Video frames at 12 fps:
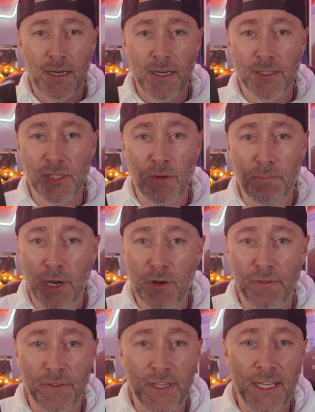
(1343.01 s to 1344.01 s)
So
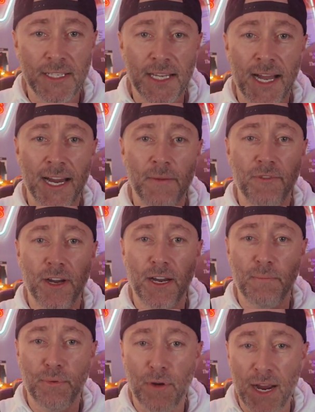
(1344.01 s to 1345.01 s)
both of these I am
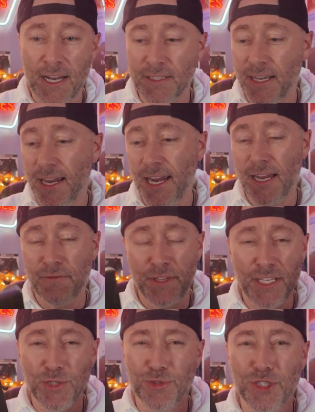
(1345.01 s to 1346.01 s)
very proud to have.
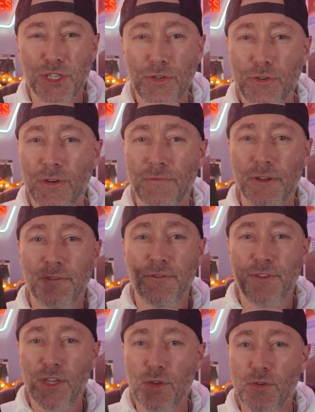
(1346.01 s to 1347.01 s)
These are 2 of the
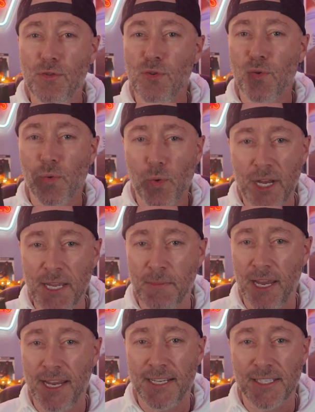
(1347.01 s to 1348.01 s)
few
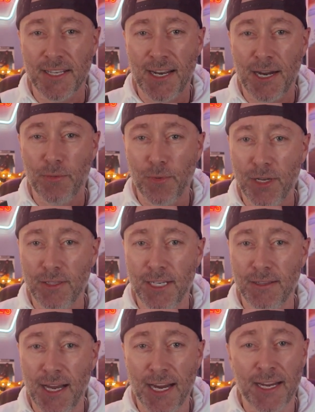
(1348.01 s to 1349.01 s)
remakes that I
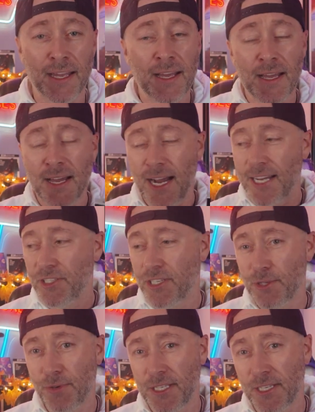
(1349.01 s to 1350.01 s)
really like. I
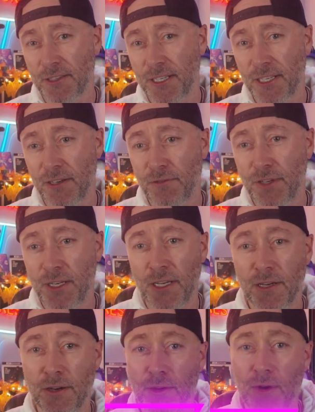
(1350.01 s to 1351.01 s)
just recently did a
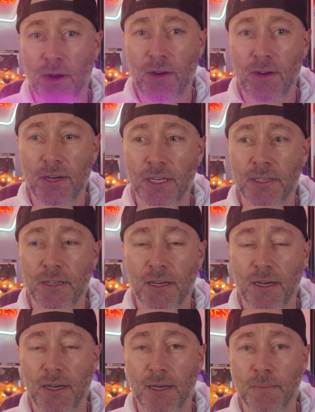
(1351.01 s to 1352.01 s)
video
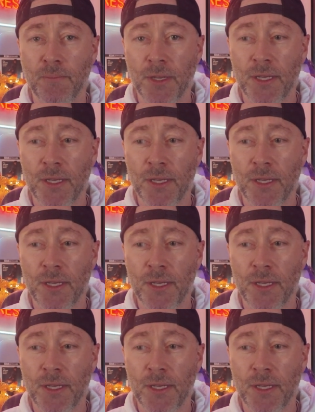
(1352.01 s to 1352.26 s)
on